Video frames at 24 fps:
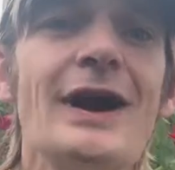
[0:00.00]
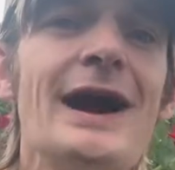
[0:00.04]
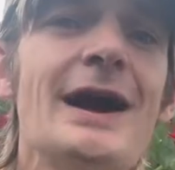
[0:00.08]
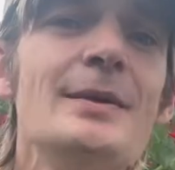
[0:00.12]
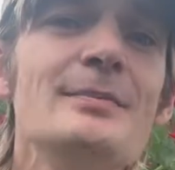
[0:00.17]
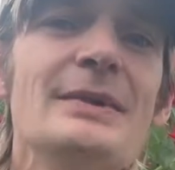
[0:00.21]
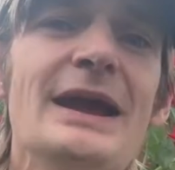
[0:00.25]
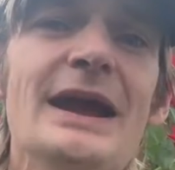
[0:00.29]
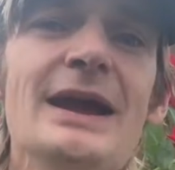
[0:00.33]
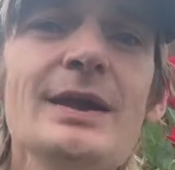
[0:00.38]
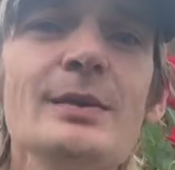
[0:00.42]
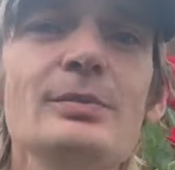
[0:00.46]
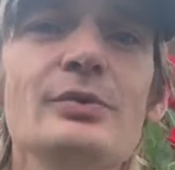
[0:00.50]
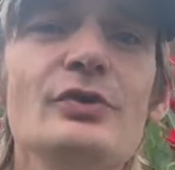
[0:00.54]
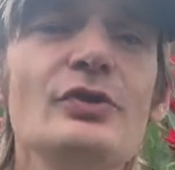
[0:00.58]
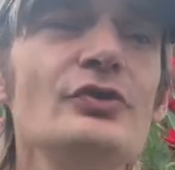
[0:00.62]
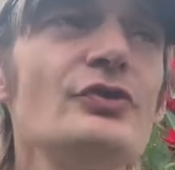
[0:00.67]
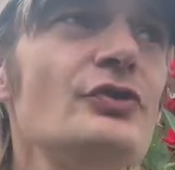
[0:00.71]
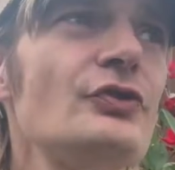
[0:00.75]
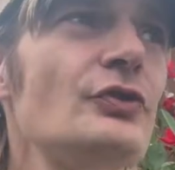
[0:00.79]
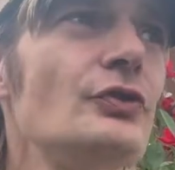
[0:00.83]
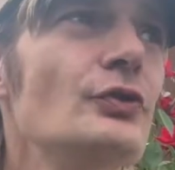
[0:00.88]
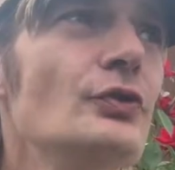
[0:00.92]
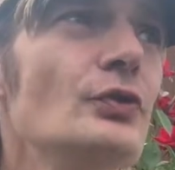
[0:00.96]
I'm able
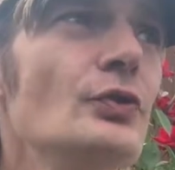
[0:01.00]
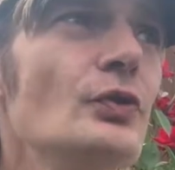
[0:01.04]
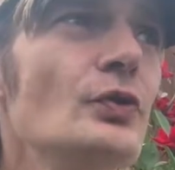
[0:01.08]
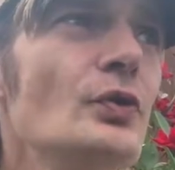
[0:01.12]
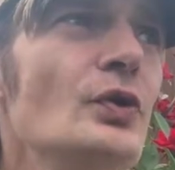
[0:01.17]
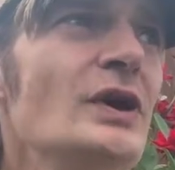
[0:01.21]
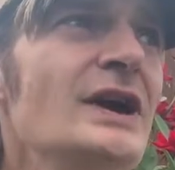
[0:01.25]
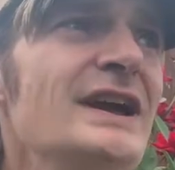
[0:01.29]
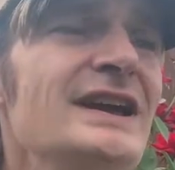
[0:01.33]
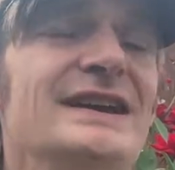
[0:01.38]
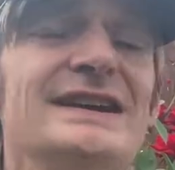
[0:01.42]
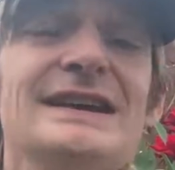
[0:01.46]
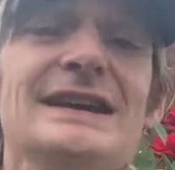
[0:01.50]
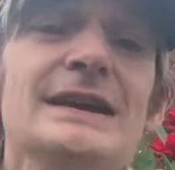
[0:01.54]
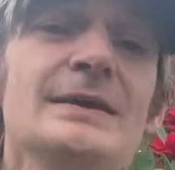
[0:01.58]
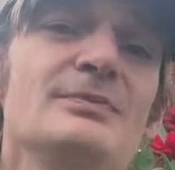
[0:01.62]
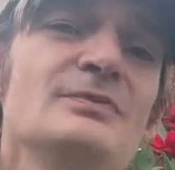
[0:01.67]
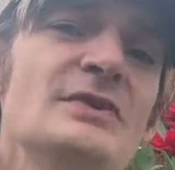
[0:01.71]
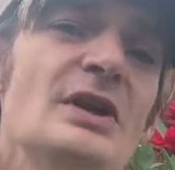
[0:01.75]
to keep